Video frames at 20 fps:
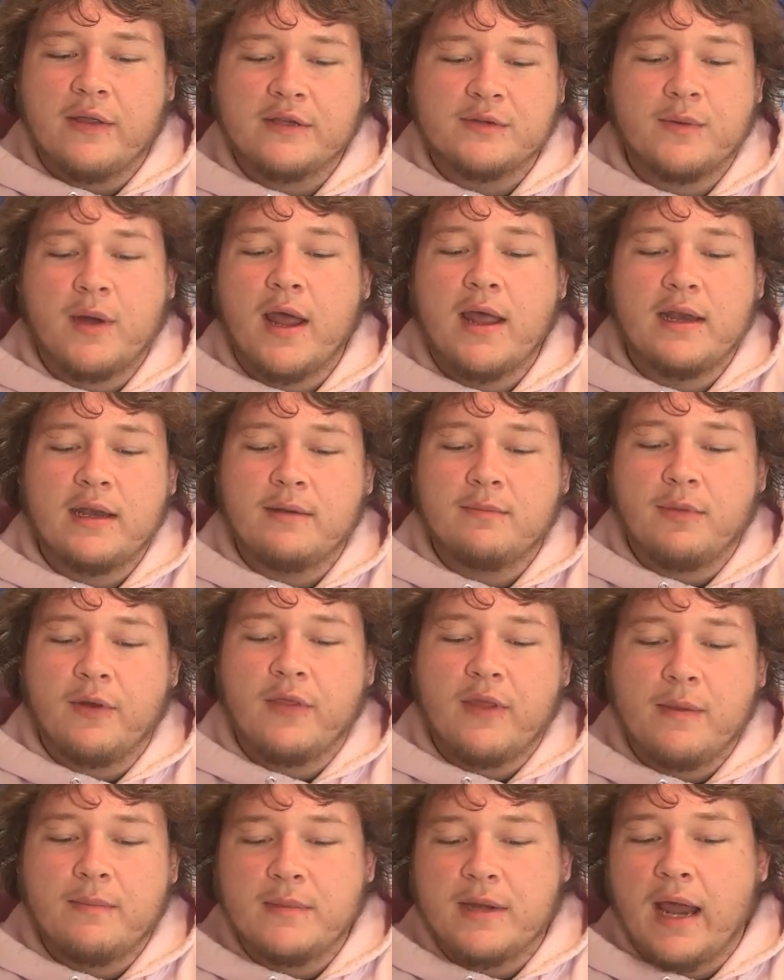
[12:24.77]
That's why I didn't
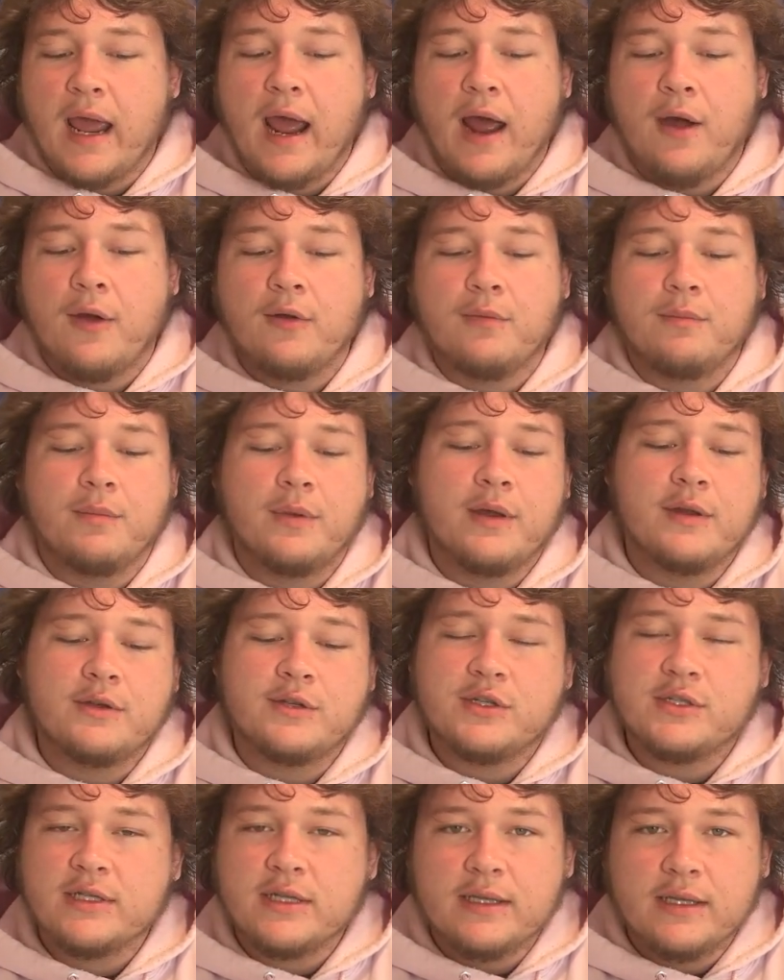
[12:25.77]
put them down, but
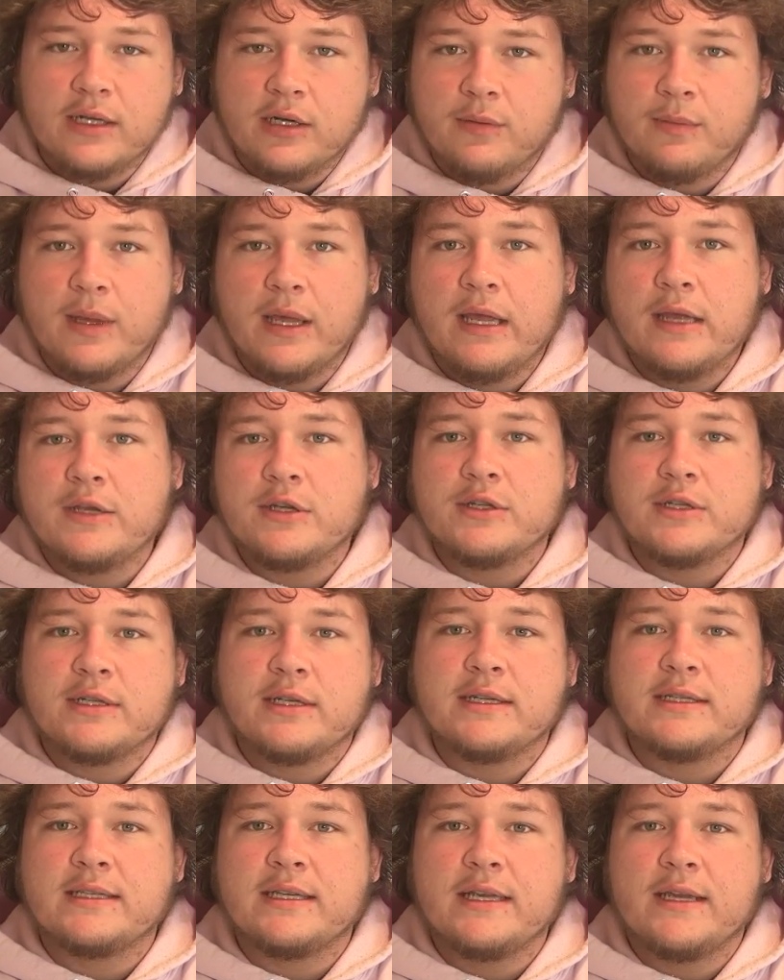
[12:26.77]
just a little bit, just
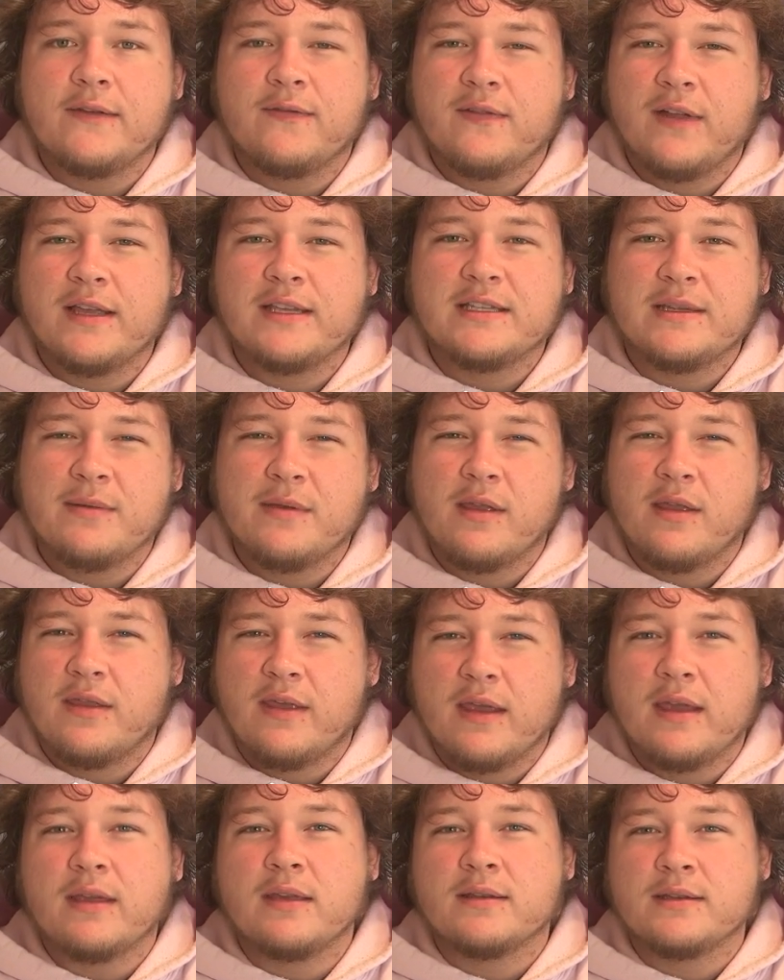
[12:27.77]
to see if like some of the
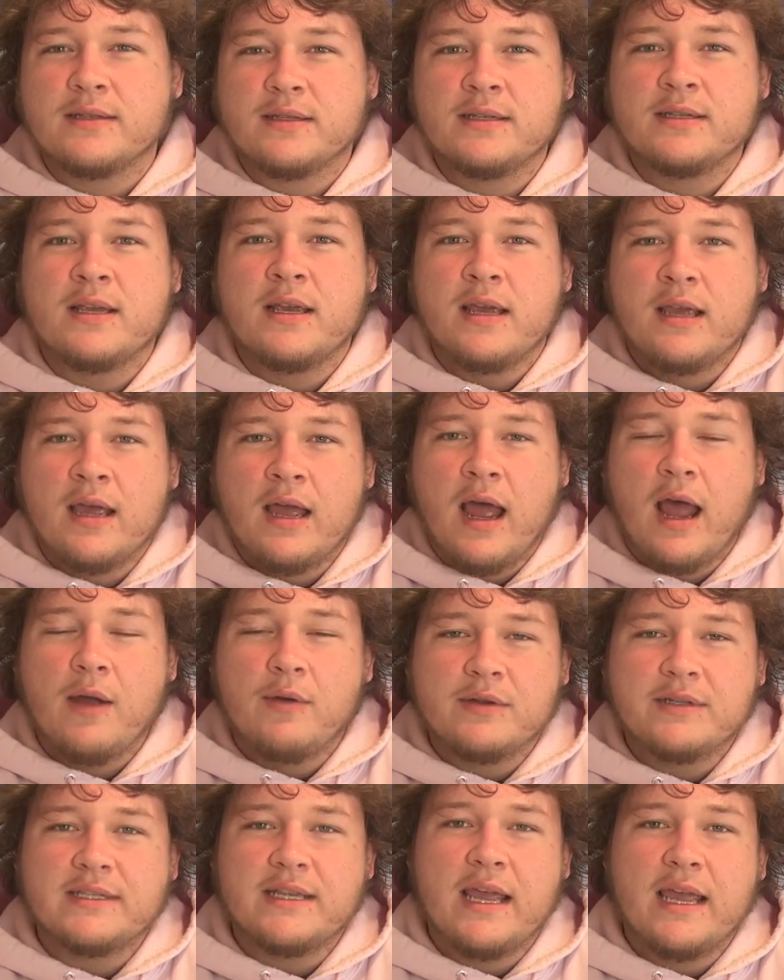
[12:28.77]
things I
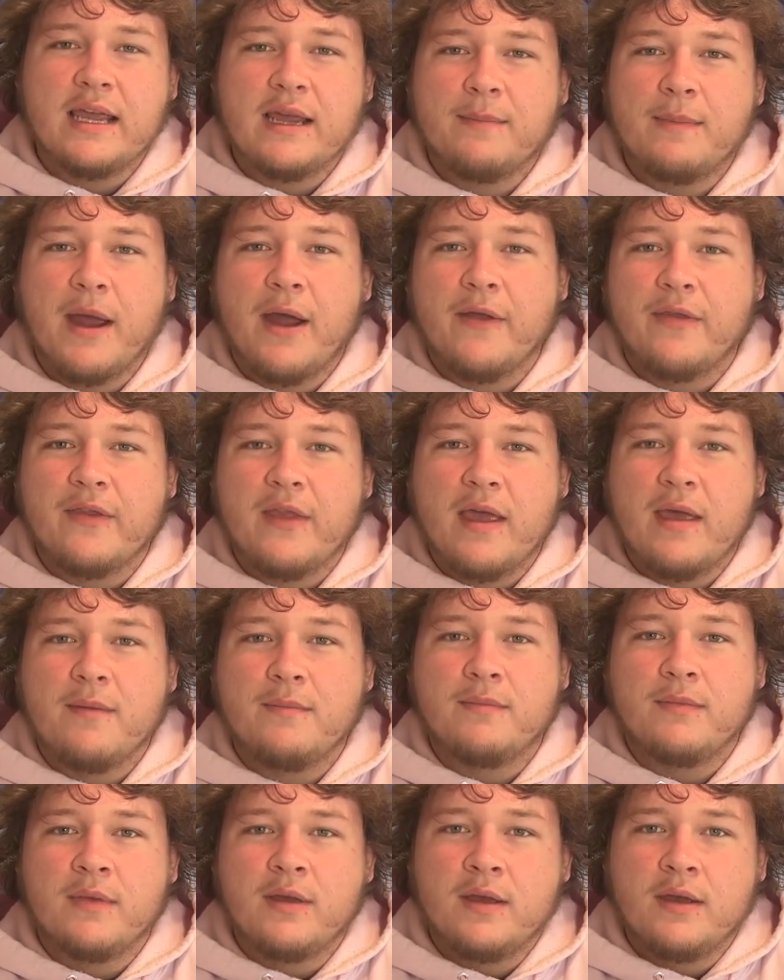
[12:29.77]
was saying about
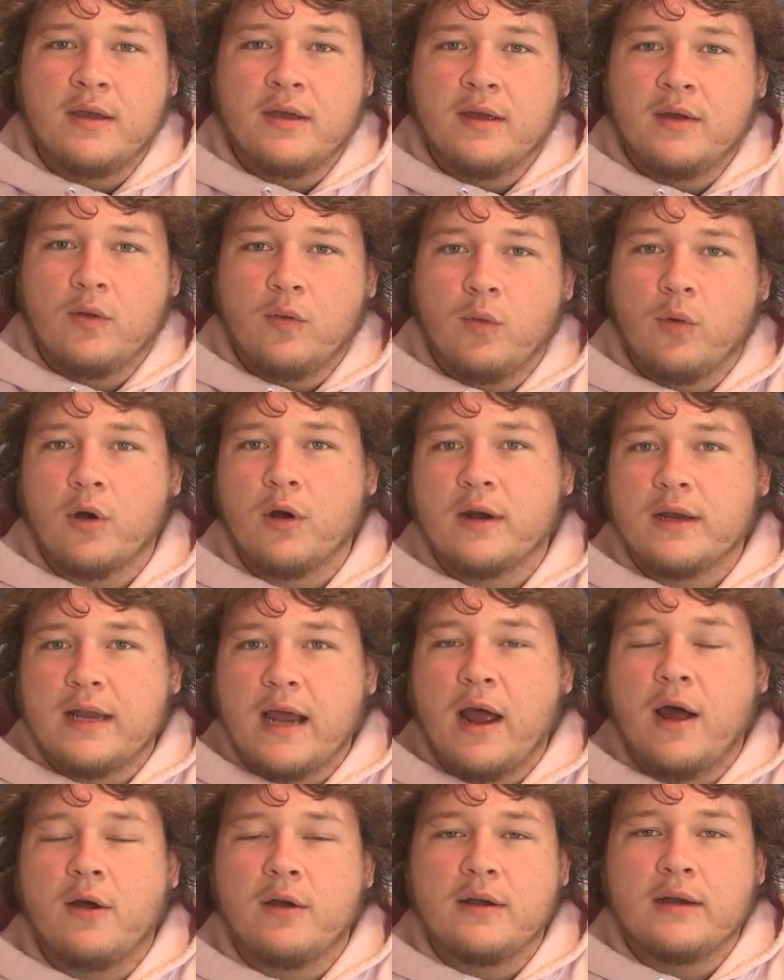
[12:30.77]
them worked
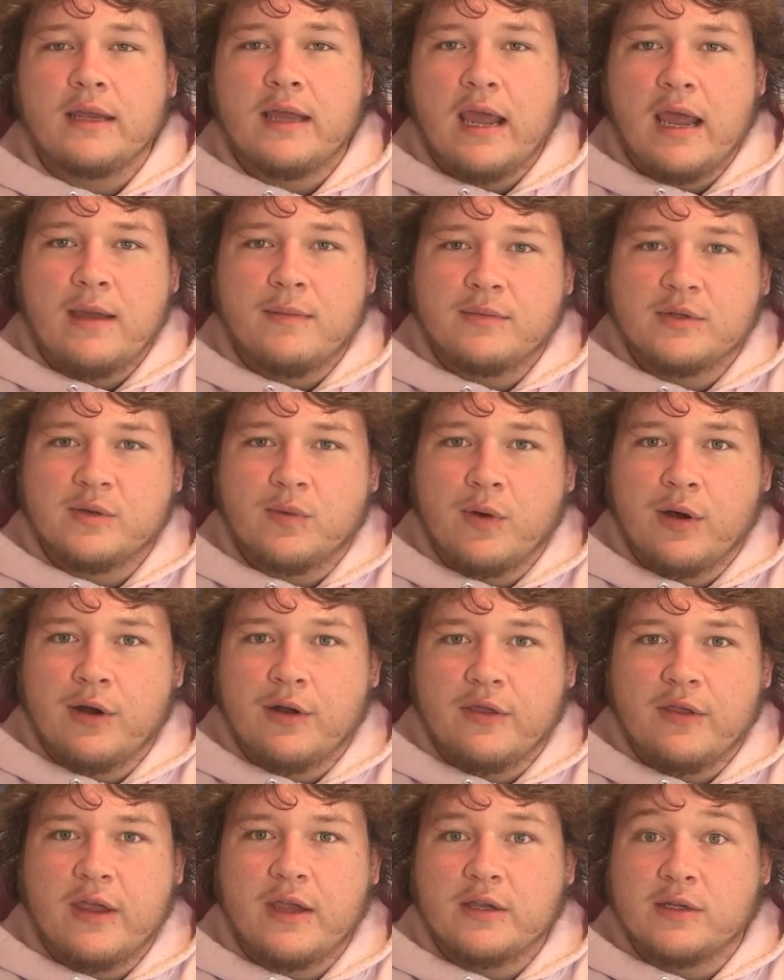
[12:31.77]
out in games where
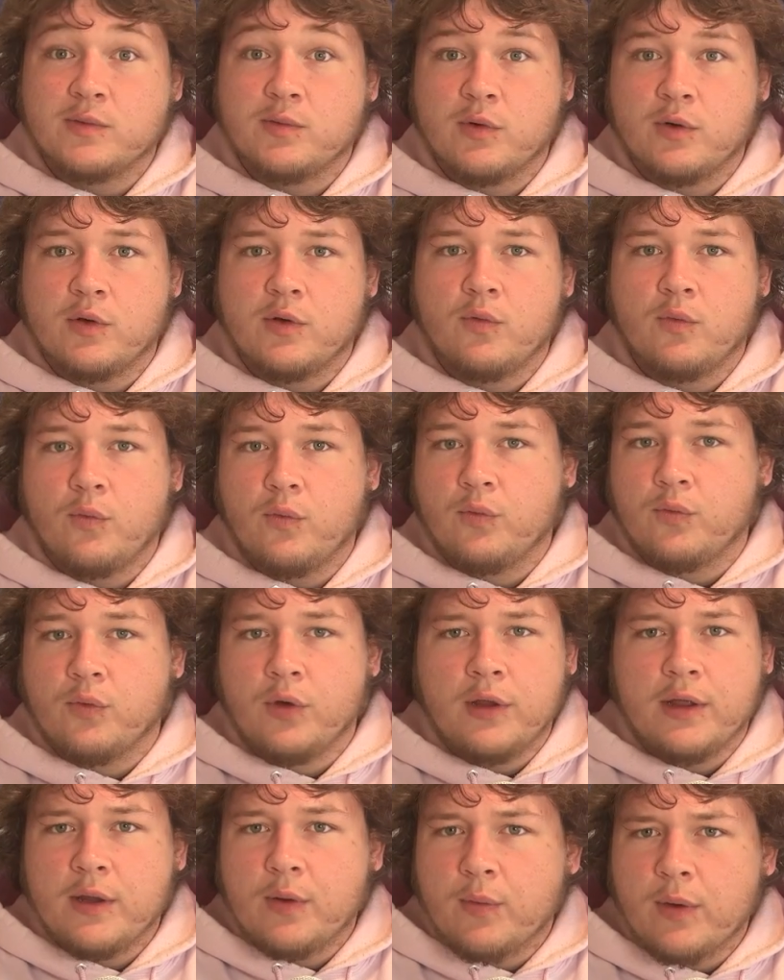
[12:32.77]
things were
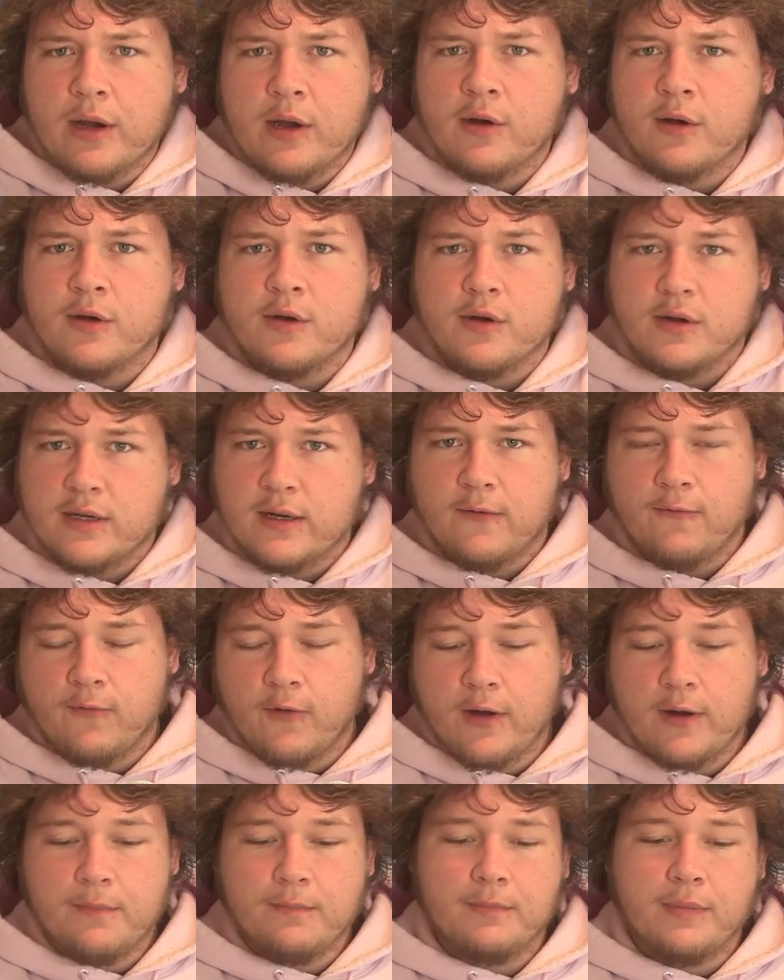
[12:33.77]
really weird or
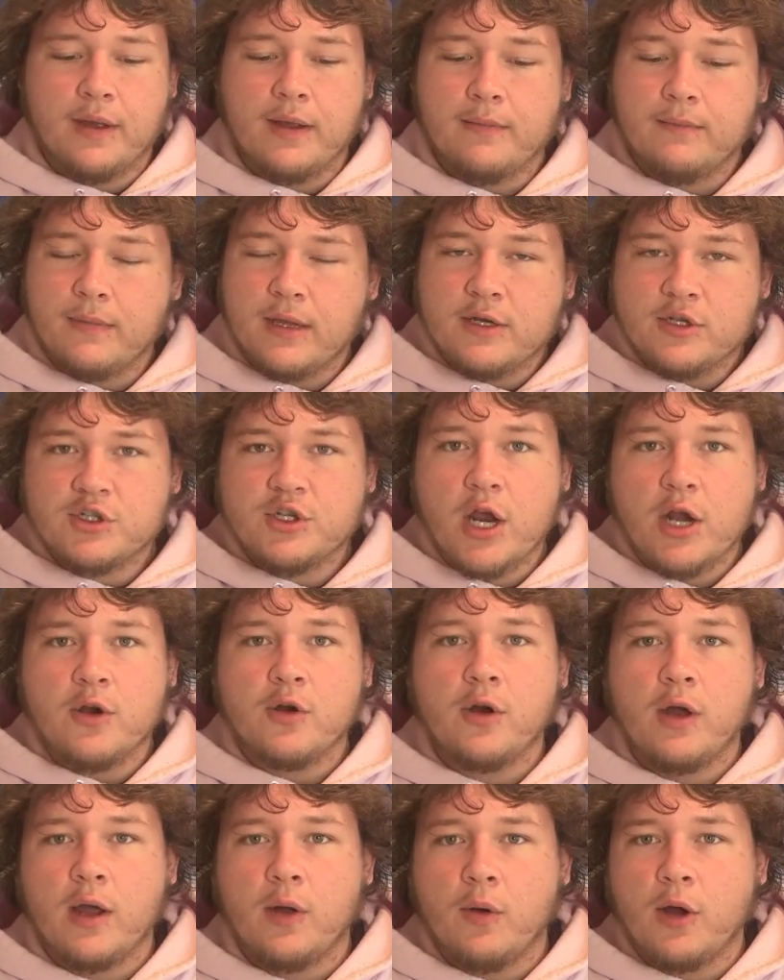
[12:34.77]
different. But in
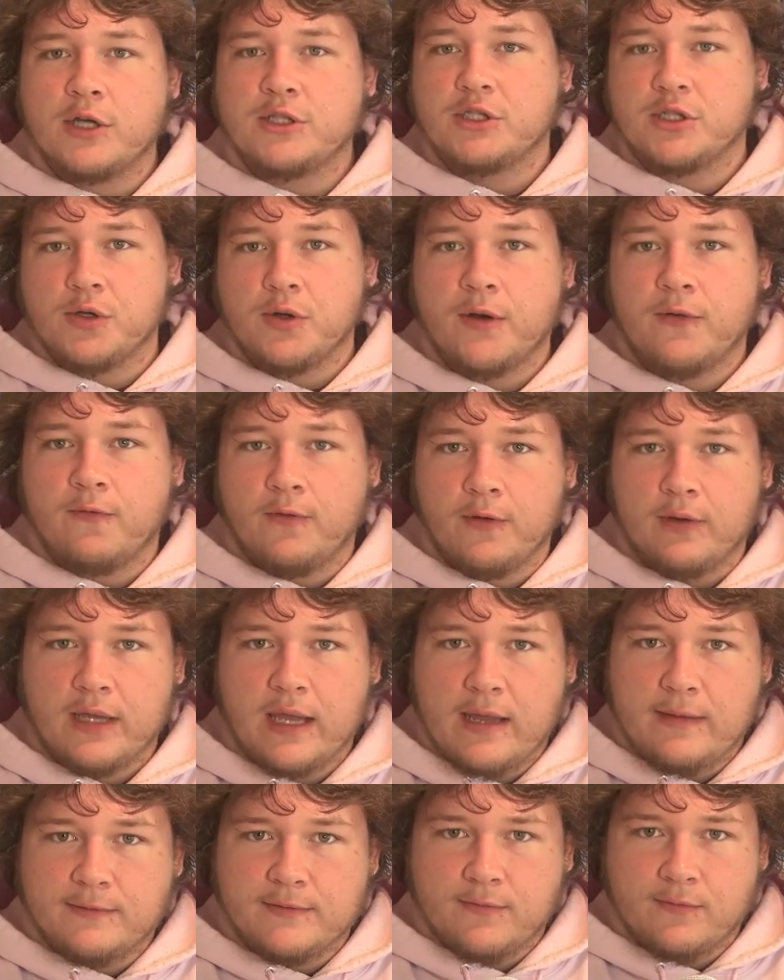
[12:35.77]
general, I watched 3 full
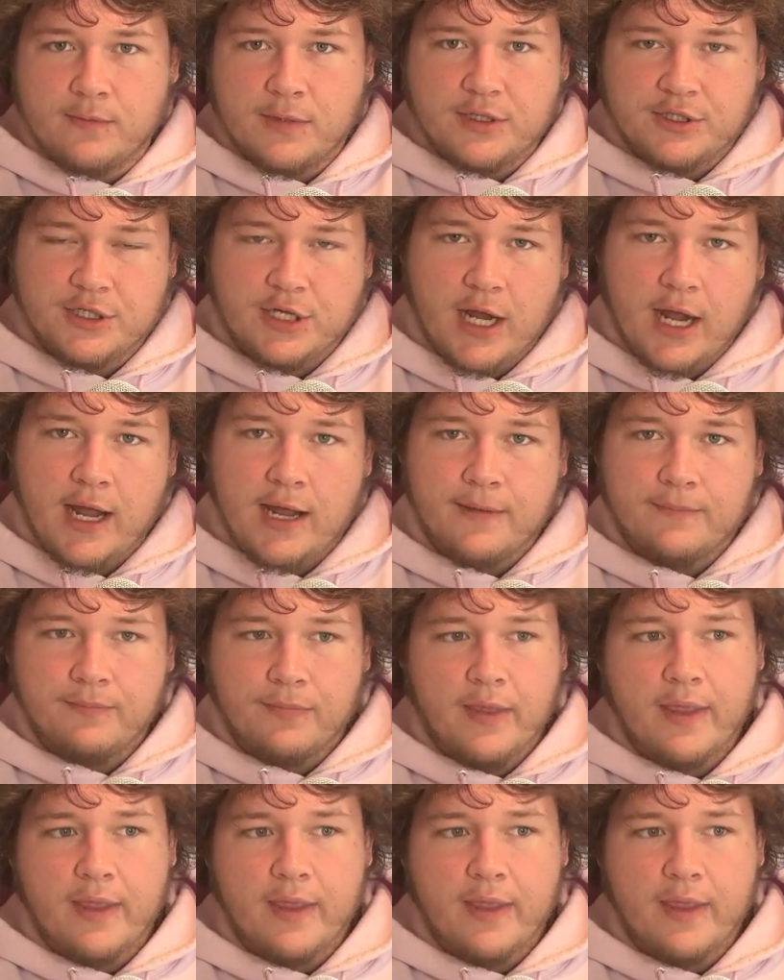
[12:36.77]
games from each guy.